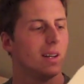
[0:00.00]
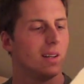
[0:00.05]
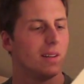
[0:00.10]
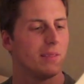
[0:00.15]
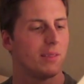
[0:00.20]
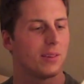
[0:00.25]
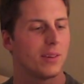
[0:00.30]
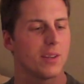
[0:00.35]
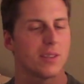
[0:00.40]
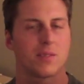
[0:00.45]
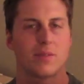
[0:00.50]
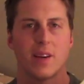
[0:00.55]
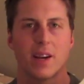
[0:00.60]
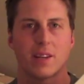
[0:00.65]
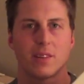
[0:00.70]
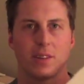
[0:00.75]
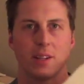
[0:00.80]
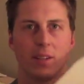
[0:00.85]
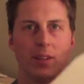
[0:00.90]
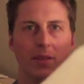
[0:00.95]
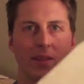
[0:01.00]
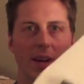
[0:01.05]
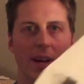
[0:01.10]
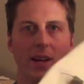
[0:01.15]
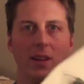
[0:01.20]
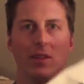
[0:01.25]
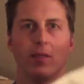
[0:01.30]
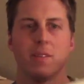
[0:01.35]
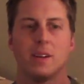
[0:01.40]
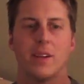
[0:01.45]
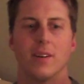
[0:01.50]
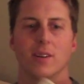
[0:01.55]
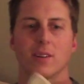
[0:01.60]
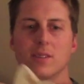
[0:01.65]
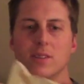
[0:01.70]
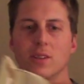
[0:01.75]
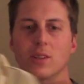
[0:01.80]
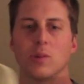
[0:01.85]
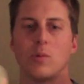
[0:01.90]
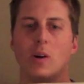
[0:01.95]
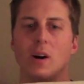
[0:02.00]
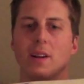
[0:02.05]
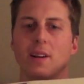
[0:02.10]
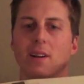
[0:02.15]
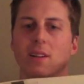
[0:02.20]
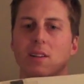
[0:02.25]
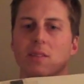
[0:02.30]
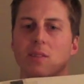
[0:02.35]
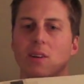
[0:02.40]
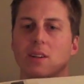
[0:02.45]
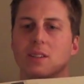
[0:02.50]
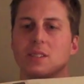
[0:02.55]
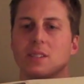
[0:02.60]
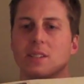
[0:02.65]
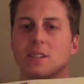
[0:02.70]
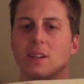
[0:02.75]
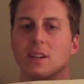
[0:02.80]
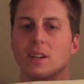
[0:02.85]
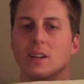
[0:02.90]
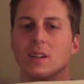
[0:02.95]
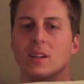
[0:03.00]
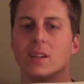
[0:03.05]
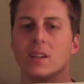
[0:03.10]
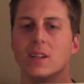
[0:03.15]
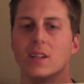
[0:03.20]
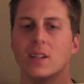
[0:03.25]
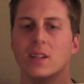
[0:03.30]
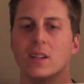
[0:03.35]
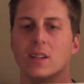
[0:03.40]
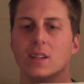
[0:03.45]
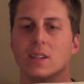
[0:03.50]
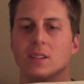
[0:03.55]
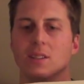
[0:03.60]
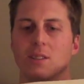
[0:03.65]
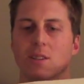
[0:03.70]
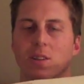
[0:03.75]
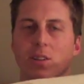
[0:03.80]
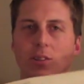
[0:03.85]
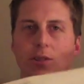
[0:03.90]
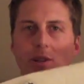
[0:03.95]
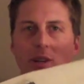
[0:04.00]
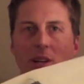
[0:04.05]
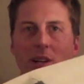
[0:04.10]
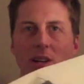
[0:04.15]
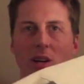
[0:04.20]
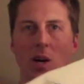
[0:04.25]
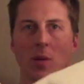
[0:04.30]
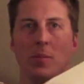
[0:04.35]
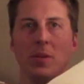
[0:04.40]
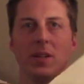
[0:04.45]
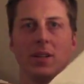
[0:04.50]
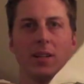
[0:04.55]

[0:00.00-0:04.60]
thrust vectoring on the elevators, on the quad elevons here, so that you can come in